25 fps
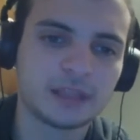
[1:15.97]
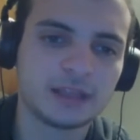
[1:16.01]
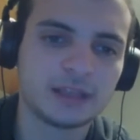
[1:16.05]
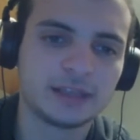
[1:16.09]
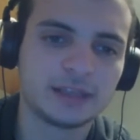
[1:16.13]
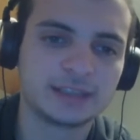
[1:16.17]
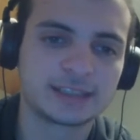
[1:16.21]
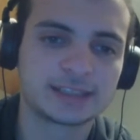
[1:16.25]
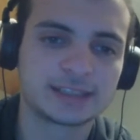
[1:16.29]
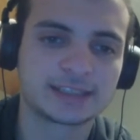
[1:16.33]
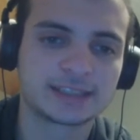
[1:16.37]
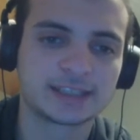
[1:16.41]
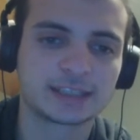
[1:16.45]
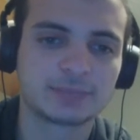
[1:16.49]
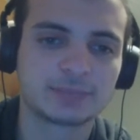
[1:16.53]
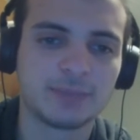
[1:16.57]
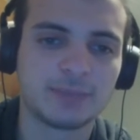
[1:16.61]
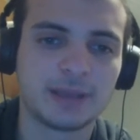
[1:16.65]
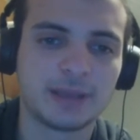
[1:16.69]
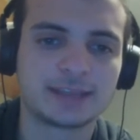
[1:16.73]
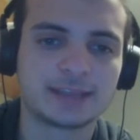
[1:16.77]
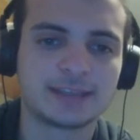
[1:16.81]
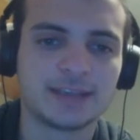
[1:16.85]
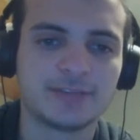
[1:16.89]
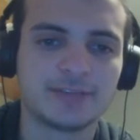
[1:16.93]
It's a 6
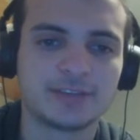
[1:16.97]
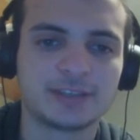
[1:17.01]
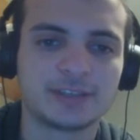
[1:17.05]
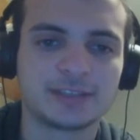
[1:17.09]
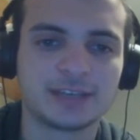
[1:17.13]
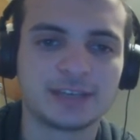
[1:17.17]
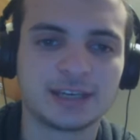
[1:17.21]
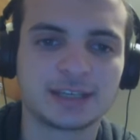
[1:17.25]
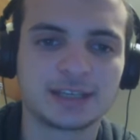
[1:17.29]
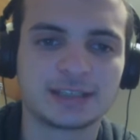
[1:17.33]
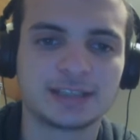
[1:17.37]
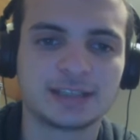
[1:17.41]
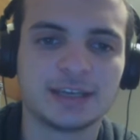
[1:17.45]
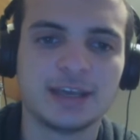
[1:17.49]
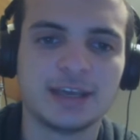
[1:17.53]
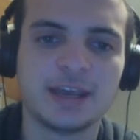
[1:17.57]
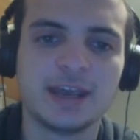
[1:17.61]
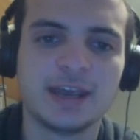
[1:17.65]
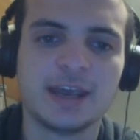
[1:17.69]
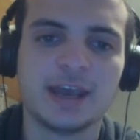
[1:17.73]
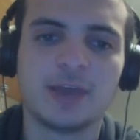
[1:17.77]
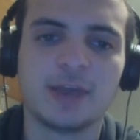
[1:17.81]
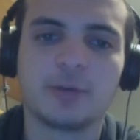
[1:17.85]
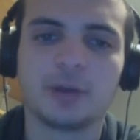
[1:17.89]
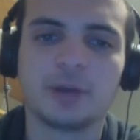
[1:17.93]
mana 7/6,
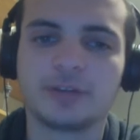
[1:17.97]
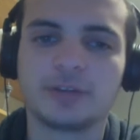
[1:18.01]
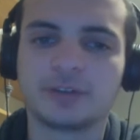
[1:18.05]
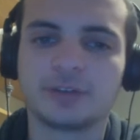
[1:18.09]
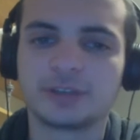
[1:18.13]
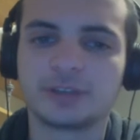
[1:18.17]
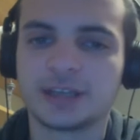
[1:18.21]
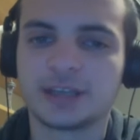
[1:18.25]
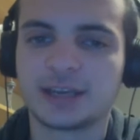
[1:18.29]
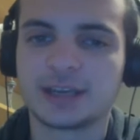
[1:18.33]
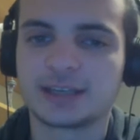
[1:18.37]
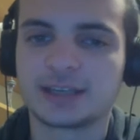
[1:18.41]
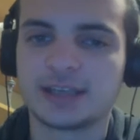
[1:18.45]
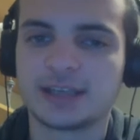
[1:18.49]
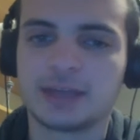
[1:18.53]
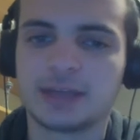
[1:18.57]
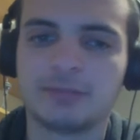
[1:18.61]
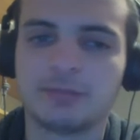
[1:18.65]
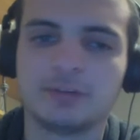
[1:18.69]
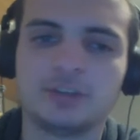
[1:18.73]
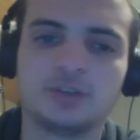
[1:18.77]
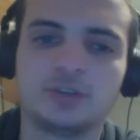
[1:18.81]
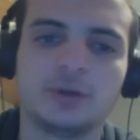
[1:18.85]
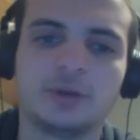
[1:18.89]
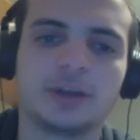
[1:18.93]
and whenever it takes
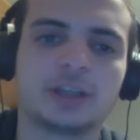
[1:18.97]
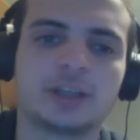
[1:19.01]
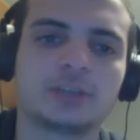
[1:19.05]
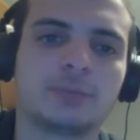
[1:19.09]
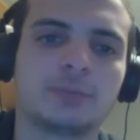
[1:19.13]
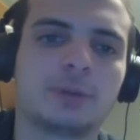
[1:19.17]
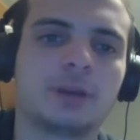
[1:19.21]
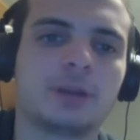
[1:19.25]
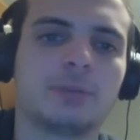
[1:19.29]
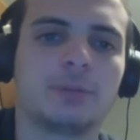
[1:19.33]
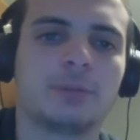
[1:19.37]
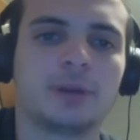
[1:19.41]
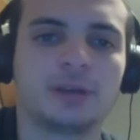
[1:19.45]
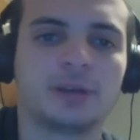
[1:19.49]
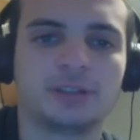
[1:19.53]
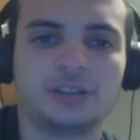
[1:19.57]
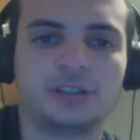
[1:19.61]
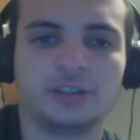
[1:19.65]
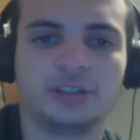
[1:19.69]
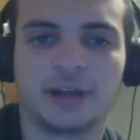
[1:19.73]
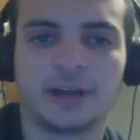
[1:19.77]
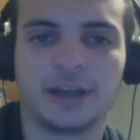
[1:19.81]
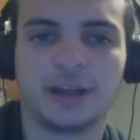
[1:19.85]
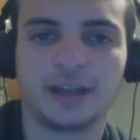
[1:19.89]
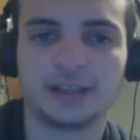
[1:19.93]
damage, you add a spare part to
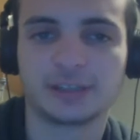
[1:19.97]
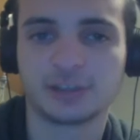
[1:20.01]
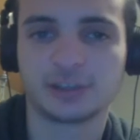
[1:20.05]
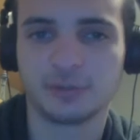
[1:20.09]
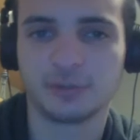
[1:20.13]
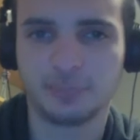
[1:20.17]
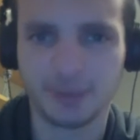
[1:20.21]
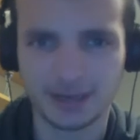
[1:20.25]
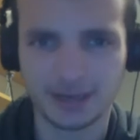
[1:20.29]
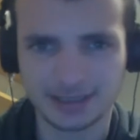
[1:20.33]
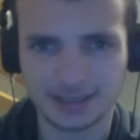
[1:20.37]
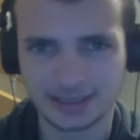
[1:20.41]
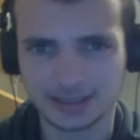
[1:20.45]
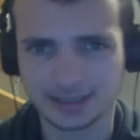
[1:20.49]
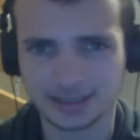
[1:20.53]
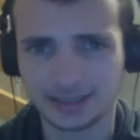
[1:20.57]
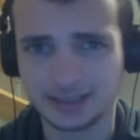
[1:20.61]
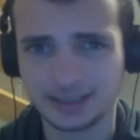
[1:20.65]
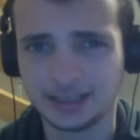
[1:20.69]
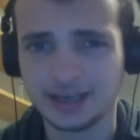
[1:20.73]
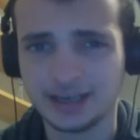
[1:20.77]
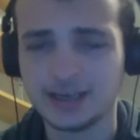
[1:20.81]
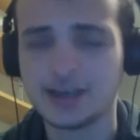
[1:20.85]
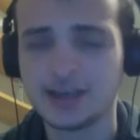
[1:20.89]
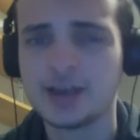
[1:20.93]
your hand. So
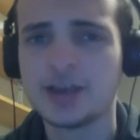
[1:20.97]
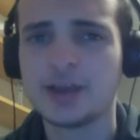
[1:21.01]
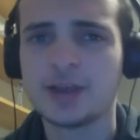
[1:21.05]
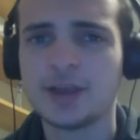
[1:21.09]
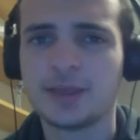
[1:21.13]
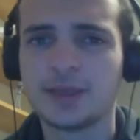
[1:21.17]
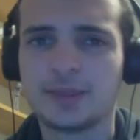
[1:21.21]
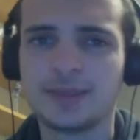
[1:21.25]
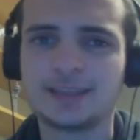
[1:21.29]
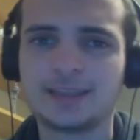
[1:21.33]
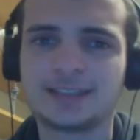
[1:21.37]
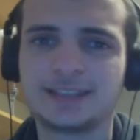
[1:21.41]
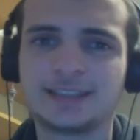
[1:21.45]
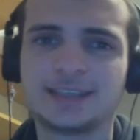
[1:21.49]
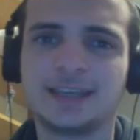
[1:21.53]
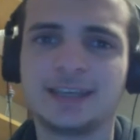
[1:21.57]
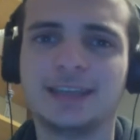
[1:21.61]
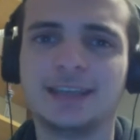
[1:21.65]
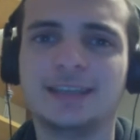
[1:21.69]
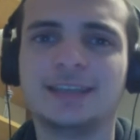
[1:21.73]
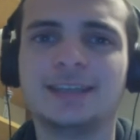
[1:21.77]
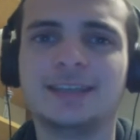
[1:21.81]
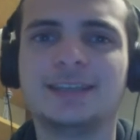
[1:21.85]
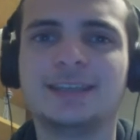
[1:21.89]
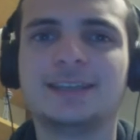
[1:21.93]
basically, this
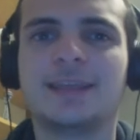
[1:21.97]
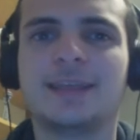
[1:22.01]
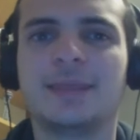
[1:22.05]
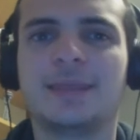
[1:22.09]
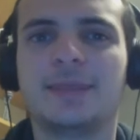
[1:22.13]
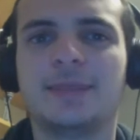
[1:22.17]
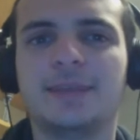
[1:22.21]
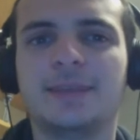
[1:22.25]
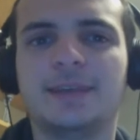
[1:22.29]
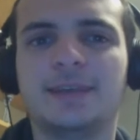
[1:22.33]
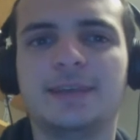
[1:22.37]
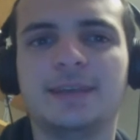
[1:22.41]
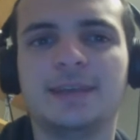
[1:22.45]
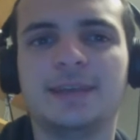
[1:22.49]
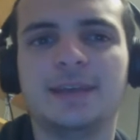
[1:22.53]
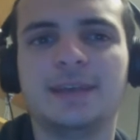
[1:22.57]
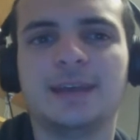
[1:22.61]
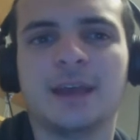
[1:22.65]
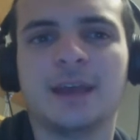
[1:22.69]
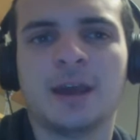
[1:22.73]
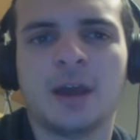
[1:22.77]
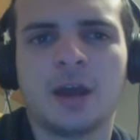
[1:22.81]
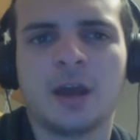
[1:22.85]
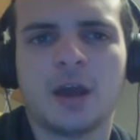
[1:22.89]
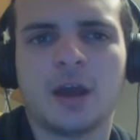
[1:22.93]
is the
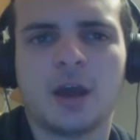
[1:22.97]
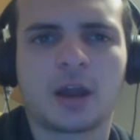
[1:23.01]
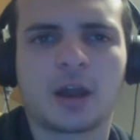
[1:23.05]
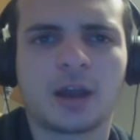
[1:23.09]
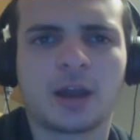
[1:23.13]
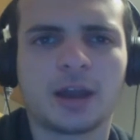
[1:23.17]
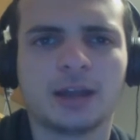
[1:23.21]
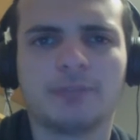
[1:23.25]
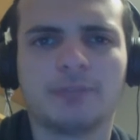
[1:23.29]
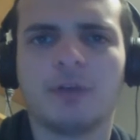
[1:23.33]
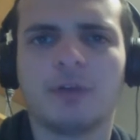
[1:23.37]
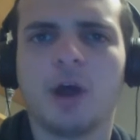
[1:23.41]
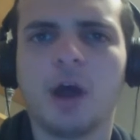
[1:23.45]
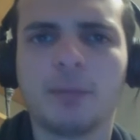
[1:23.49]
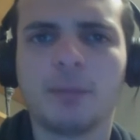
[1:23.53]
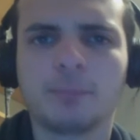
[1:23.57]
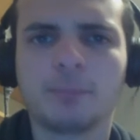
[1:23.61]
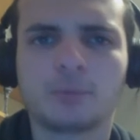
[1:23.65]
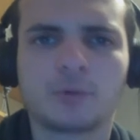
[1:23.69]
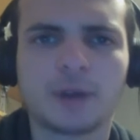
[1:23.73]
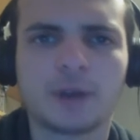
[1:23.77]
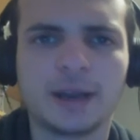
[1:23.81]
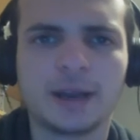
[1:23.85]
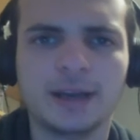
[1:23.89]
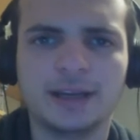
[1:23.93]
kind of
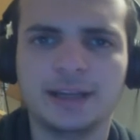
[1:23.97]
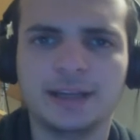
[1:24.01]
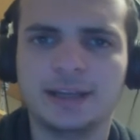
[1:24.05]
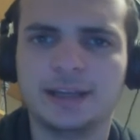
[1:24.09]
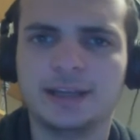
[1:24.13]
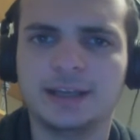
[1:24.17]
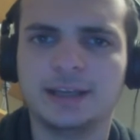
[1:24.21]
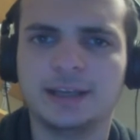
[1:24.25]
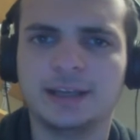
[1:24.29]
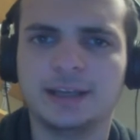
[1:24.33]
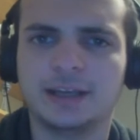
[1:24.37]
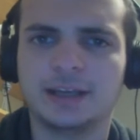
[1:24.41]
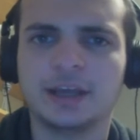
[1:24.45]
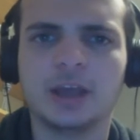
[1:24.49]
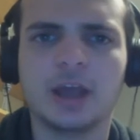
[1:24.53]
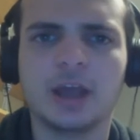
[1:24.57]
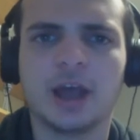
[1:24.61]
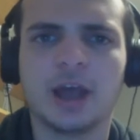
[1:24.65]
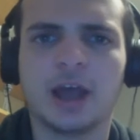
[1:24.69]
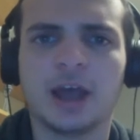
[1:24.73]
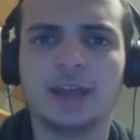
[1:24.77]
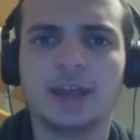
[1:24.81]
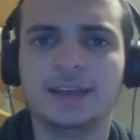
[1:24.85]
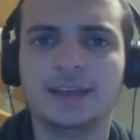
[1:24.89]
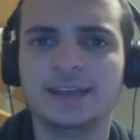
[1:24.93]
upgraded
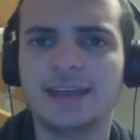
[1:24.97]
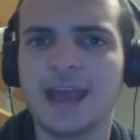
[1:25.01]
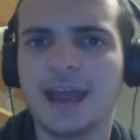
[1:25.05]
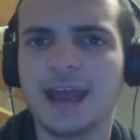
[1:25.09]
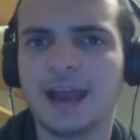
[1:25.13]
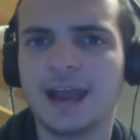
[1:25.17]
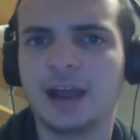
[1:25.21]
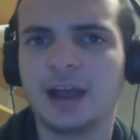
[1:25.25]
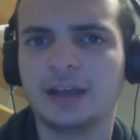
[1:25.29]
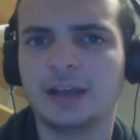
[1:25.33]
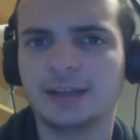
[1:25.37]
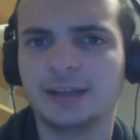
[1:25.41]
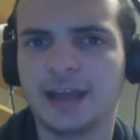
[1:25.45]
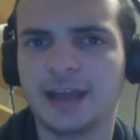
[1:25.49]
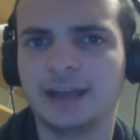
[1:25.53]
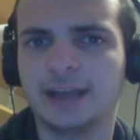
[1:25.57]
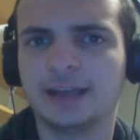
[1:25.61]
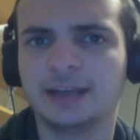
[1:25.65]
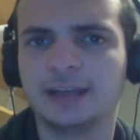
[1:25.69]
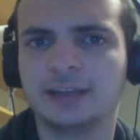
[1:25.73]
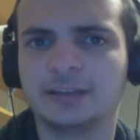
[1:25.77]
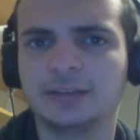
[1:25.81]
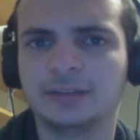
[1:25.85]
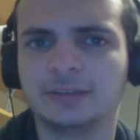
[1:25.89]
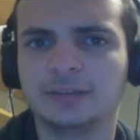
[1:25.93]
Yeti.